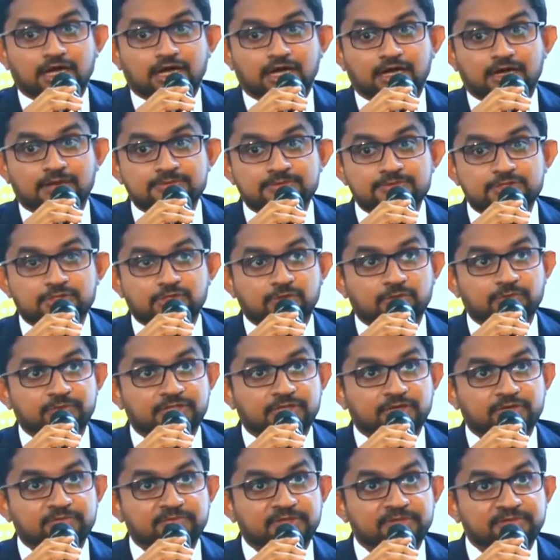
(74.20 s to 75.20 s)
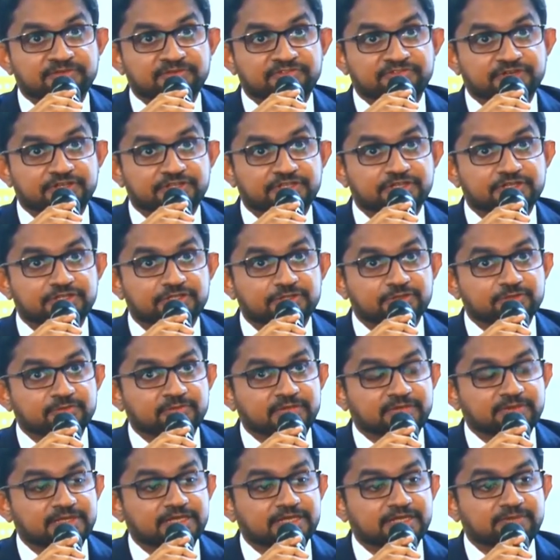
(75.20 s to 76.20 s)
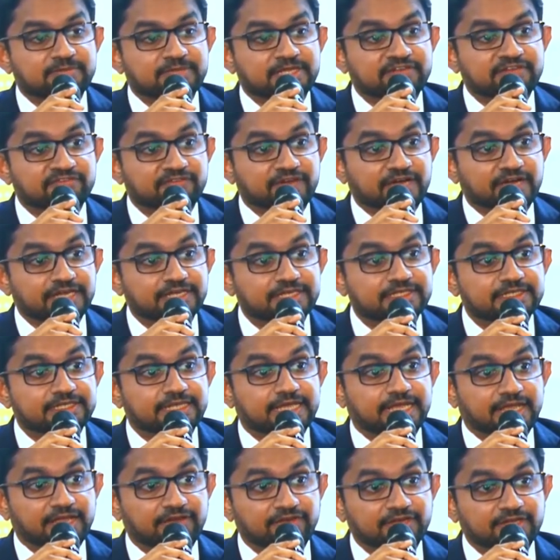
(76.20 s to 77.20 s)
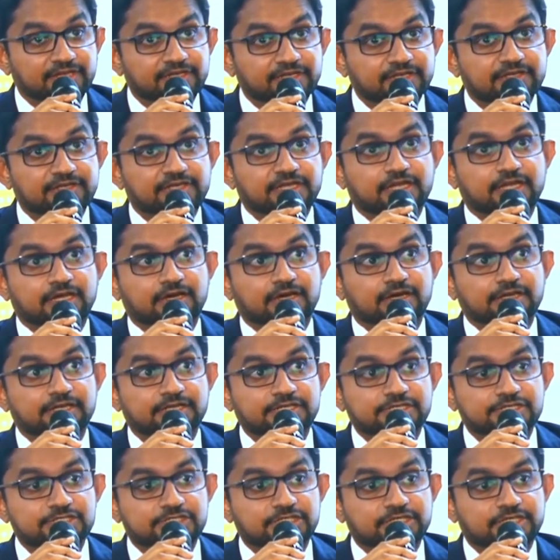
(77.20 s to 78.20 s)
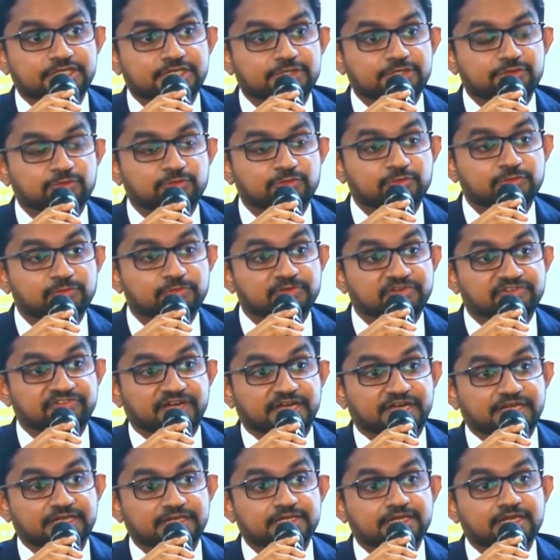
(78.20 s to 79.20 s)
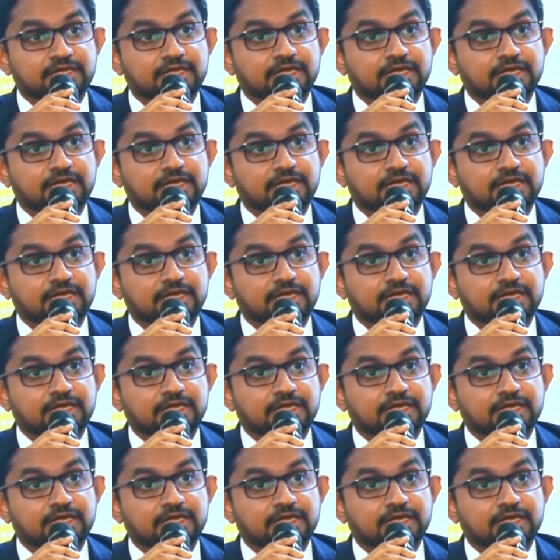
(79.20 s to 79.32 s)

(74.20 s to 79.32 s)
So without maybe further ado, maybe let me invite Eric initially to provide